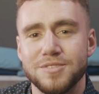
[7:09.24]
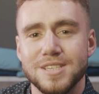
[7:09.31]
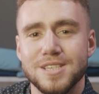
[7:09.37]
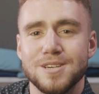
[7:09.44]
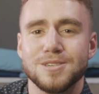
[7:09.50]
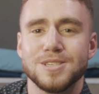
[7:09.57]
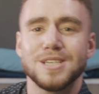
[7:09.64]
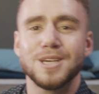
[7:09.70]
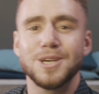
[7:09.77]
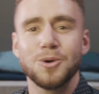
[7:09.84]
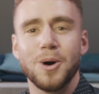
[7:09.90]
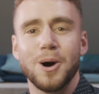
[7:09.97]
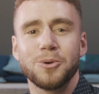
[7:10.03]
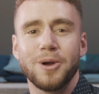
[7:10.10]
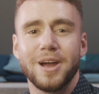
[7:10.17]
of this year's
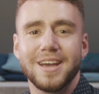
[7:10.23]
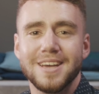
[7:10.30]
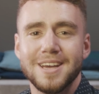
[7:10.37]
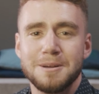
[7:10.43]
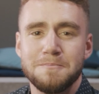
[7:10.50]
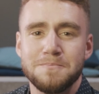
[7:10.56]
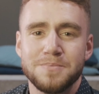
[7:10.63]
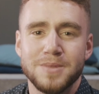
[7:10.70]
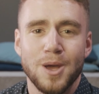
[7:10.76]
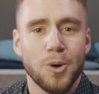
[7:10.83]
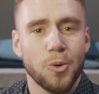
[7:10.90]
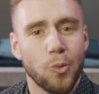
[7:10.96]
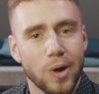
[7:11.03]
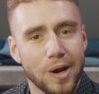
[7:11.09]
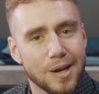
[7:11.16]
DQL ranking?
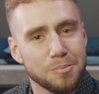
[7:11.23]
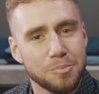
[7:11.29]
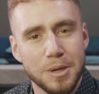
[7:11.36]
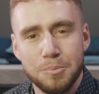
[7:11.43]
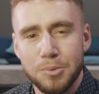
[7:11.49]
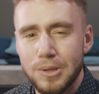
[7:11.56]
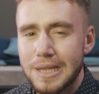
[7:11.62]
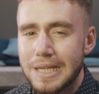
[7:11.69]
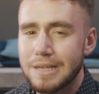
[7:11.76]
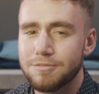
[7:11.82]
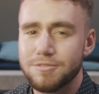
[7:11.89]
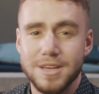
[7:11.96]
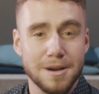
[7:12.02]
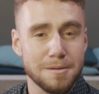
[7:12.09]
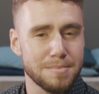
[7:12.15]
Where can people
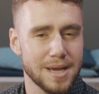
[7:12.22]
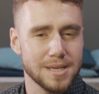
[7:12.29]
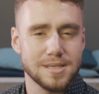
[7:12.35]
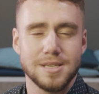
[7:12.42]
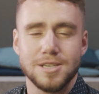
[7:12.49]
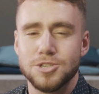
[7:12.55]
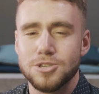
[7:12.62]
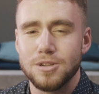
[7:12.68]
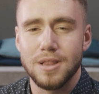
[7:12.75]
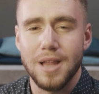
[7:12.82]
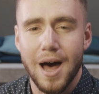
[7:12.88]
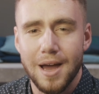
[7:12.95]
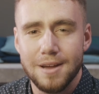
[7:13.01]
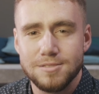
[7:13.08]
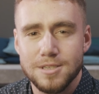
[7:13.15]
live their best digital
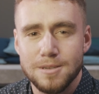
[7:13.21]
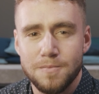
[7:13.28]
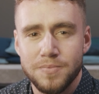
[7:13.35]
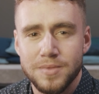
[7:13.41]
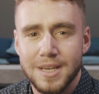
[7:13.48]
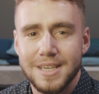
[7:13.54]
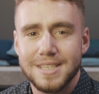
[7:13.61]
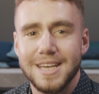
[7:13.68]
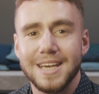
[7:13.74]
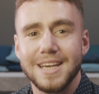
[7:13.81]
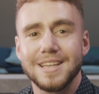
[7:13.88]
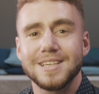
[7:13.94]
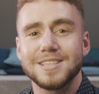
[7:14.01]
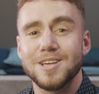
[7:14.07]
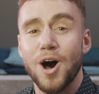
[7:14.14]
lives?
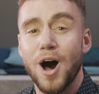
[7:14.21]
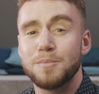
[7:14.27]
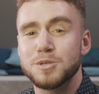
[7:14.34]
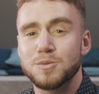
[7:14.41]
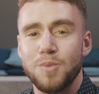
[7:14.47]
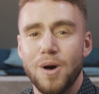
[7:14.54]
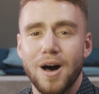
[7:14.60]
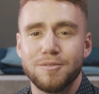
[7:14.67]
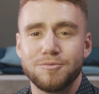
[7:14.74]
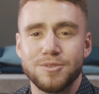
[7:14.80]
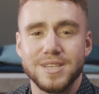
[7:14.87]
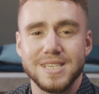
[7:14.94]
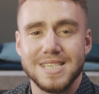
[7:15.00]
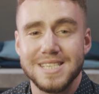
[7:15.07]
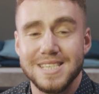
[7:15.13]
Taking the top spot
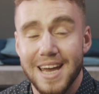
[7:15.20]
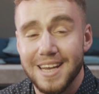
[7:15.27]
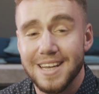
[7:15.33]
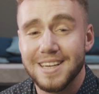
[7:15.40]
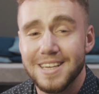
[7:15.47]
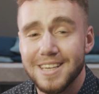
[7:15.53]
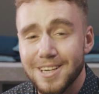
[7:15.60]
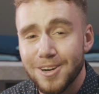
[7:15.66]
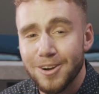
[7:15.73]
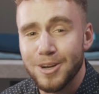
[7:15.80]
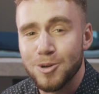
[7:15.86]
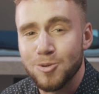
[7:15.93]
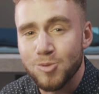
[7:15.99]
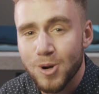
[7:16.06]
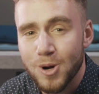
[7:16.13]
for the second year
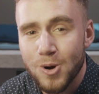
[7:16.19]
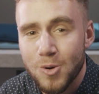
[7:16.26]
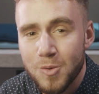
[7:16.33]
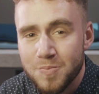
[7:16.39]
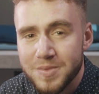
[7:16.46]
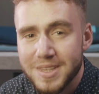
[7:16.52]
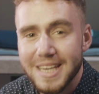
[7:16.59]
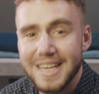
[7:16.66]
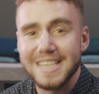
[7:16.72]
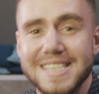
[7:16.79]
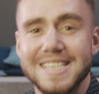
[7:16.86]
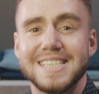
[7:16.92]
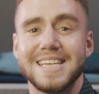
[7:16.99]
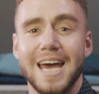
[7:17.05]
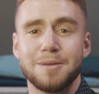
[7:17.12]
in a row
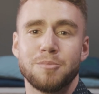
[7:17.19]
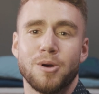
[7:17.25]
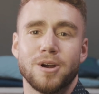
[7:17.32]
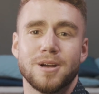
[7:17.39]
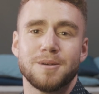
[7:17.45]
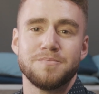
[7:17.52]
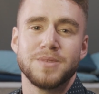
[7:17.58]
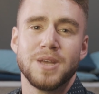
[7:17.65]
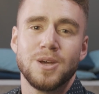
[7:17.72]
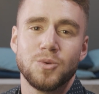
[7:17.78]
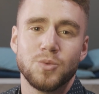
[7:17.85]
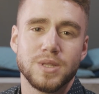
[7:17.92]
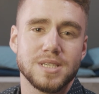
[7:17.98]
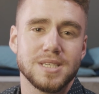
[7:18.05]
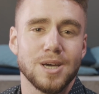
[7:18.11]
is Denmark,
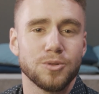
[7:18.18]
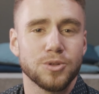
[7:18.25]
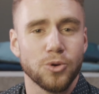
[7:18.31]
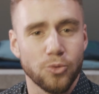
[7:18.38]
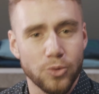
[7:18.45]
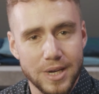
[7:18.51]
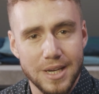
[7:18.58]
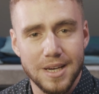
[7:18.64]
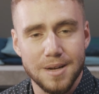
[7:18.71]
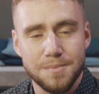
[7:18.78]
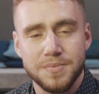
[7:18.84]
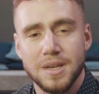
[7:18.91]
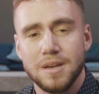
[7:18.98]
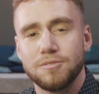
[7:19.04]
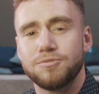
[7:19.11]
with South Korea,
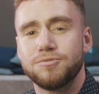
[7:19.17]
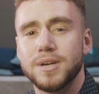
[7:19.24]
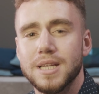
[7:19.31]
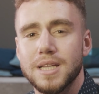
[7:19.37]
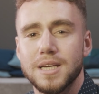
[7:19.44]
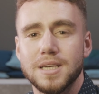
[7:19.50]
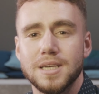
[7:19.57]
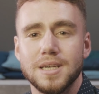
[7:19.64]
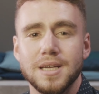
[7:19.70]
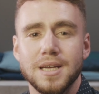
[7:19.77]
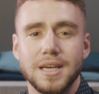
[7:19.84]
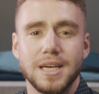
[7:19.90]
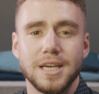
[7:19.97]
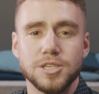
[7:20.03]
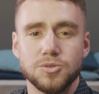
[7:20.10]
Finland,
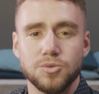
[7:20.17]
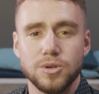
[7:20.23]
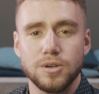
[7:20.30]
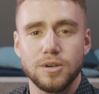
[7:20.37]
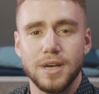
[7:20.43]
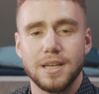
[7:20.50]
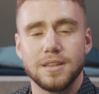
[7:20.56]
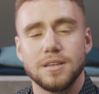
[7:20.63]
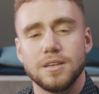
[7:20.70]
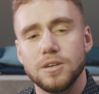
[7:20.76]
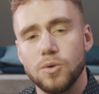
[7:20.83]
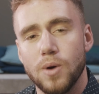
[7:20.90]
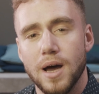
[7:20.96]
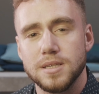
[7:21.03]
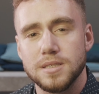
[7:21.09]
Israel, and the
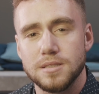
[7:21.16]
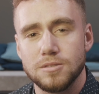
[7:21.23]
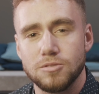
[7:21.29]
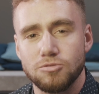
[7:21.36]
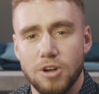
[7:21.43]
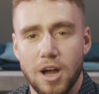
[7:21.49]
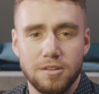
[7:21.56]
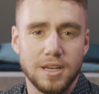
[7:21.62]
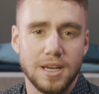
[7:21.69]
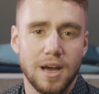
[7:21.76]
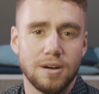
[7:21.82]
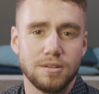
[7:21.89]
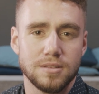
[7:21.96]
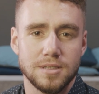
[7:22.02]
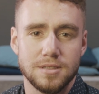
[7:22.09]
US rounding
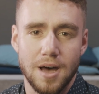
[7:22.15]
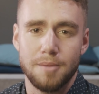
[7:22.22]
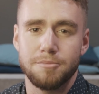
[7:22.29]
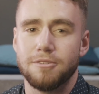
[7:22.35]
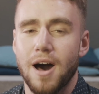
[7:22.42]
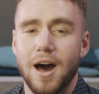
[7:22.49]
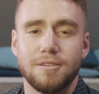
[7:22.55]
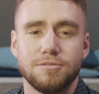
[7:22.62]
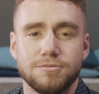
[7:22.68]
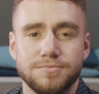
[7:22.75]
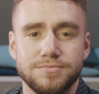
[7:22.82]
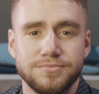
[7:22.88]
out the top five.